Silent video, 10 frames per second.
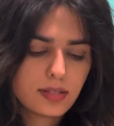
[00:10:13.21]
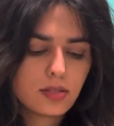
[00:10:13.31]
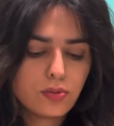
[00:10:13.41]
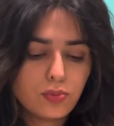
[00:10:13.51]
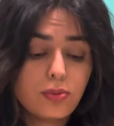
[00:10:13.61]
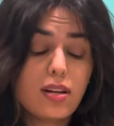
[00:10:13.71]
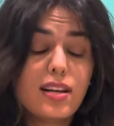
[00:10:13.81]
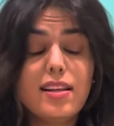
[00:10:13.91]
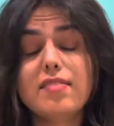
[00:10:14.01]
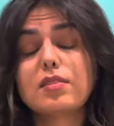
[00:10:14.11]
who
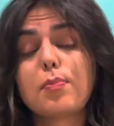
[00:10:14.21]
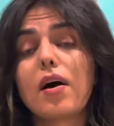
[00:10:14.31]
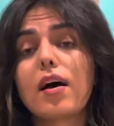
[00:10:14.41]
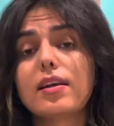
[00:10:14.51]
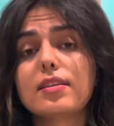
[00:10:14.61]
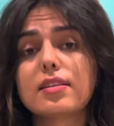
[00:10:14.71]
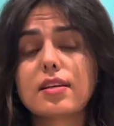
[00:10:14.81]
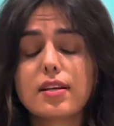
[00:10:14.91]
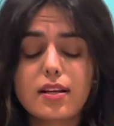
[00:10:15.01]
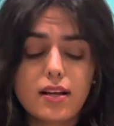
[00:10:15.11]
leaves behind
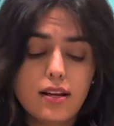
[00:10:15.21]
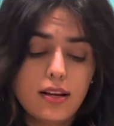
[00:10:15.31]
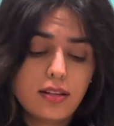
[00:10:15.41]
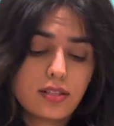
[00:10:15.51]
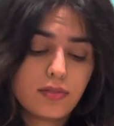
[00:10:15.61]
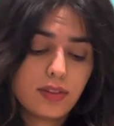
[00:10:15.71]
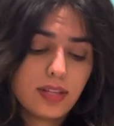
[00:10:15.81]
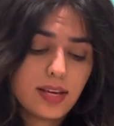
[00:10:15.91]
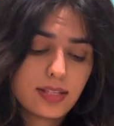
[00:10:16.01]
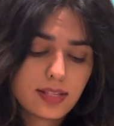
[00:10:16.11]
stuff in the
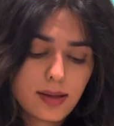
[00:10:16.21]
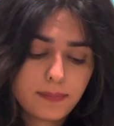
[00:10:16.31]
exam.